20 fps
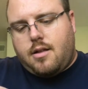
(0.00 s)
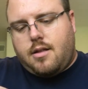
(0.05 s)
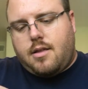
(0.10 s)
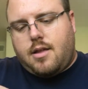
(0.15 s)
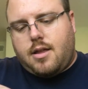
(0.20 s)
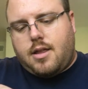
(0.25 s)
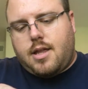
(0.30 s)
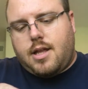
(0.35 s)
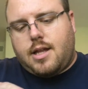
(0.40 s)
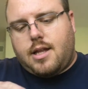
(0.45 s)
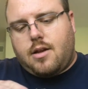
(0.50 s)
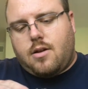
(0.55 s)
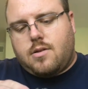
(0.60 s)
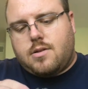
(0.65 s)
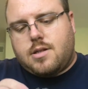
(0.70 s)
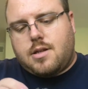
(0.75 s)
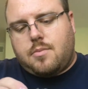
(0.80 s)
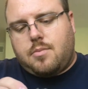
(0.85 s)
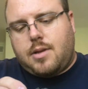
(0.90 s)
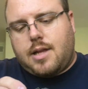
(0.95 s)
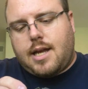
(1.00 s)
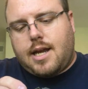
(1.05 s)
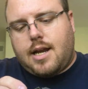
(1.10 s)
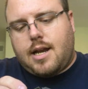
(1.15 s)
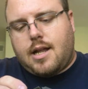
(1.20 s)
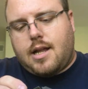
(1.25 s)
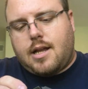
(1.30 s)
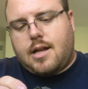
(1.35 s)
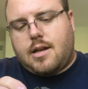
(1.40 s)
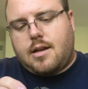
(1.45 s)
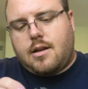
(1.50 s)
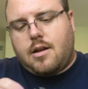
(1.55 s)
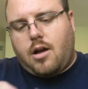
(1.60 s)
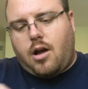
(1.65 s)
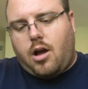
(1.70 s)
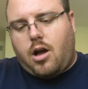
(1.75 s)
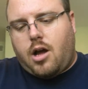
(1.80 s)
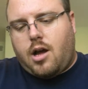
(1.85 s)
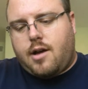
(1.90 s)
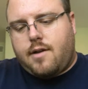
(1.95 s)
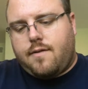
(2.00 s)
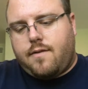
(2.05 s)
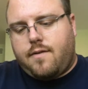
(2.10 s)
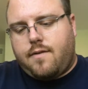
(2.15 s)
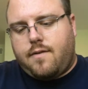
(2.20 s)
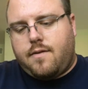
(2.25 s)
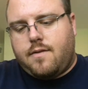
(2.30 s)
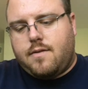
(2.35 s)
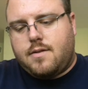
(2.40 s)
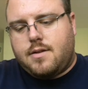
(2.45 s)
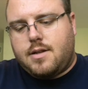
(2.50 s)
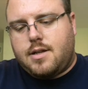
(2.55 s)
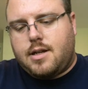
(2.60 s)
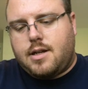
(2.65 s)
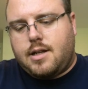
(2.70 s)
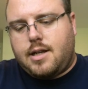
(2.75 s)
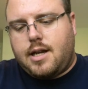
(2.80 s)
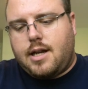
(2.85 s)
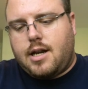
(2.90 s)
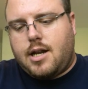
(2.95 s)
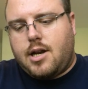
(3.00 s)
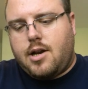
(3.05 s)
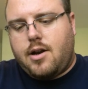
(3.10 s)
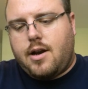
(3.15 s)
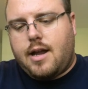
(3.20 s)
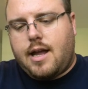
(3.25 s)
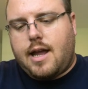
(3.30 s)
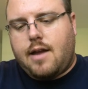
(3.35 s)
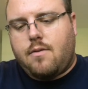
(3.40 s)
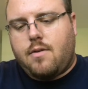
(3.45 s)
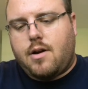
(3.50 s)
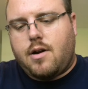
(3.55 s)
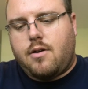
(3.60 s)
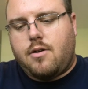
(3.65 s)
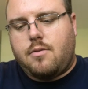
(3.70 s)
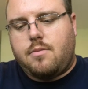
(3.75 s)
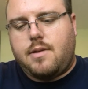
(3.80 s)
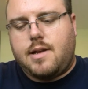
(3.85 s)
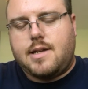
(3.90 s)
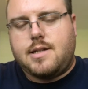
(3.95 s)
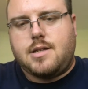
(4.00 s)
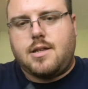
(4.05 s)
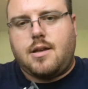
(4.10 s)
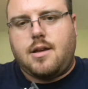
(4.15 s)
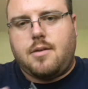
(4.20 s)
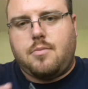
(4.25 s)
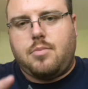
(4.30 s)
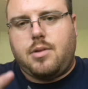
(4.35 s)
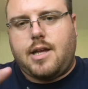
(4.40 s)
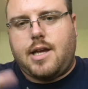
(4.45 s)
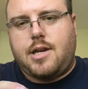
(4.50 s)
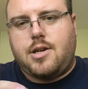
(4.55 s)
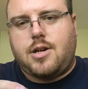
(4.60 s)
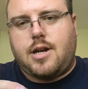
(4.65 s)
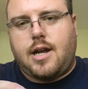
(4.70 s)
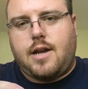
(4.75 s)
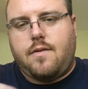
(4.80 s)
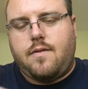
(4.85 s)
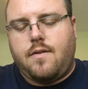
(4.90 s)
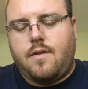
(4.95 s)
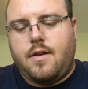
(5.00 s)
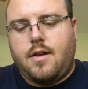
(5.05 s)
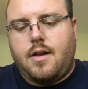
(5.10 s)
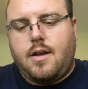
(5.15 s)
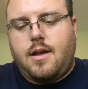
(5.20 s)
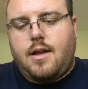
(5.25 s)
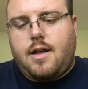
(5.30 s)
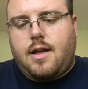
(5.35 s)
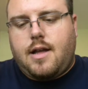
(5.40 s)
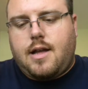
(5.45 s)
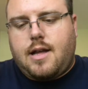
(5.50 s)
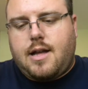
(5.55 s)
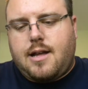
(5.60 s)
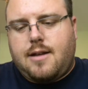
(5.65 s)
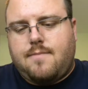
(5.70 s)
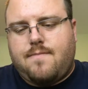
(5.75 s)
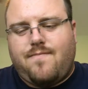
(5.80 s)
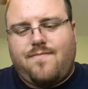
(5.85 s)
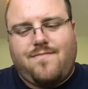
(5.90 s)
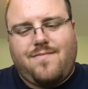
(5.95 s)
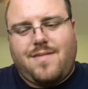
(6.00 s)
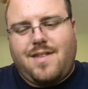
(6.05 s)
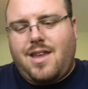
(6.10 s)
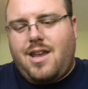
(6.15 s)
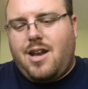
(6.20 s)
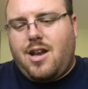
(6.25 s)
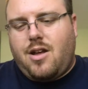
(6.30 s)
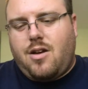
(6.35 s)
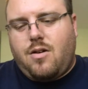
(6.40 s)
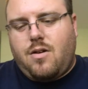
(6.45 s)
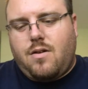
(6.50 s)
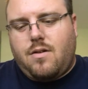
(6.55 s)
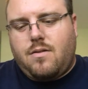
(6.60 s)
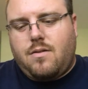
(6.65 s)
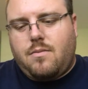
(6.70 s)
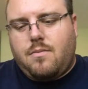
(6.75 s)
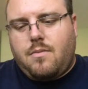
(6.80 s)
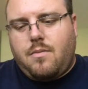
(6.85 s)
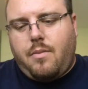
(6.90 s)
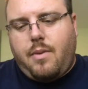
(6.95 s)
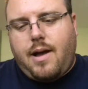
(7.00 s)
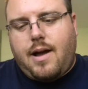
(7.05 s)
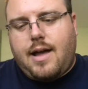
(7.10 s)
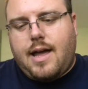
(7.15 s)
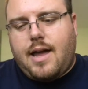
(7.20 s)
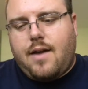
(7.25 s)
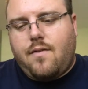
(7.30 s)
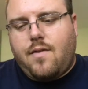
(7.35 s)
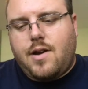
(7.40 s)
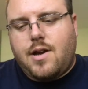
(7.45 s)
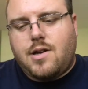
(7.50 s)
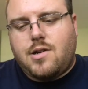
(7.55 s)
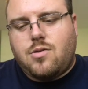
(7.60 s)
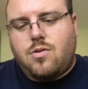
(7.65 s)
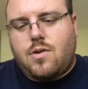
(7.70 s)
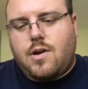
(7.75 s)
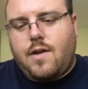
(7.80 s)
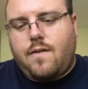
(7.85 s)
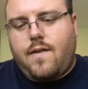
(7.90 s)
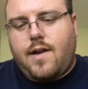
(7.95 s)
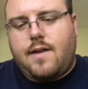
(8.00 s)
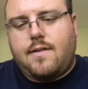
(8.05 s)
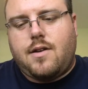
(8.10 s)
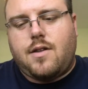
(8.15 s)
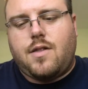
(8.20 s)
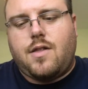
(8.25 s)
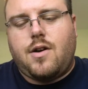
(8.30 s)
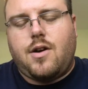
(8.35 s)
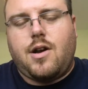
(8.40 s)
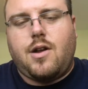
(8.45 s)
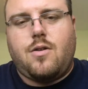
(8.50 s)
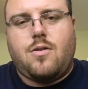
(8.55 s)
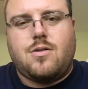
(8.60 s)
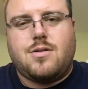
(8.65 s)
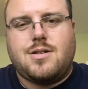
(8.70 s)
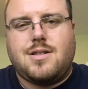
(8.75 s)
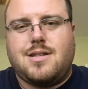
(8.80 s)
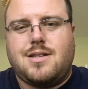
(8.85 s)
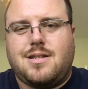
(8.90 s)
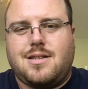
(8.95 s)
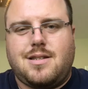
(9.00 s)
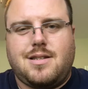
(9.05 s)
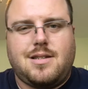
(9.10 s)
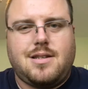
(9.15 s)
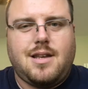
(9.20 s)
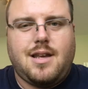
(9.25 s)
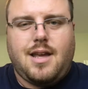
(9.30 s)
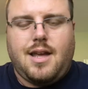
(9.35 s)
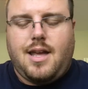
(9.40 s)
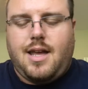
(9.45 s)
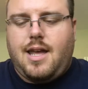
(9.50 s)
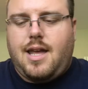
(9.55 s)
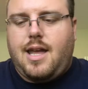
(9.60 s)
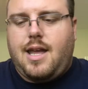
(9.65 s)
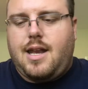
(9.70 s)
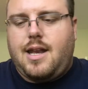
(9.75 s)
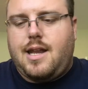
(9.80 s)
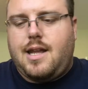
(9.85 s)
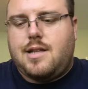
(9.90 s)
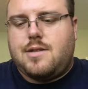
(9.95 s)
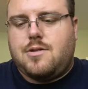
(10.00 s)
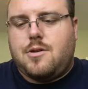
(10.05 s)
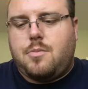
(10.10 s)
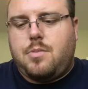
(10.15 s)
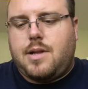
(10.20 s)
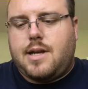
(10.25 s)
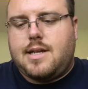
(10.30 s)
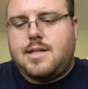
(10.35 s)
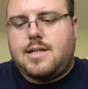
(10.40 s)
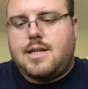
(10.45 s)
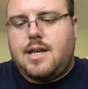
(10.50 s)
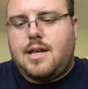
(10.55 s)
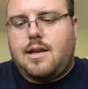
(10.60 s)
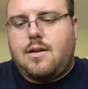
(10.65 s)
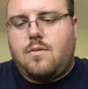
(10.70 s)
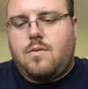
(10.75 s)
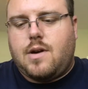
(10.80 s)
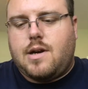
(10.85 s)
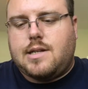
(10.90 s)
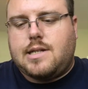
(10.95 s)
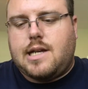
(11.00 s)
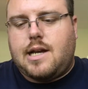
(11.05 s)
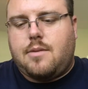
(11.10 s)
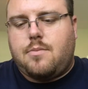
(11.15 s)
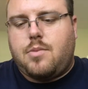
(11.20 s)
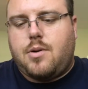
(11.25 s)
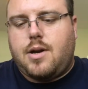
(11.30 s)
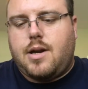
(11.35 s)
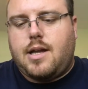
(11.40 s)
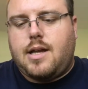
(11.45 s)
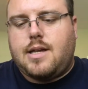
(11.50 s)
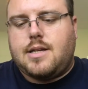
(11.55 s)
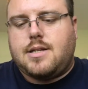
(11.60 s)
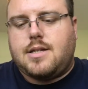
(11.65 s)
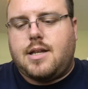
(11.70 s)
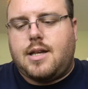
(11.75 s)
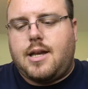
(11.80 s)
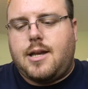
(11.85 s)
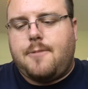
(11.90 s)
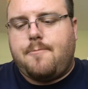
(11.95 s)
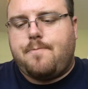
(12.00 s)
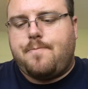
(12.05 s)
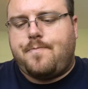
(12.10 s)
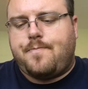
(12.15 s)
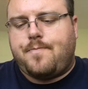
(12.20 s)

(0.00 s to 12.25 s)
thing that holds the blade on off to clean under it, and we're going to replace the blade drive. You know, about every 25 to 30 horses it needs replacing. It wears out pretty easily.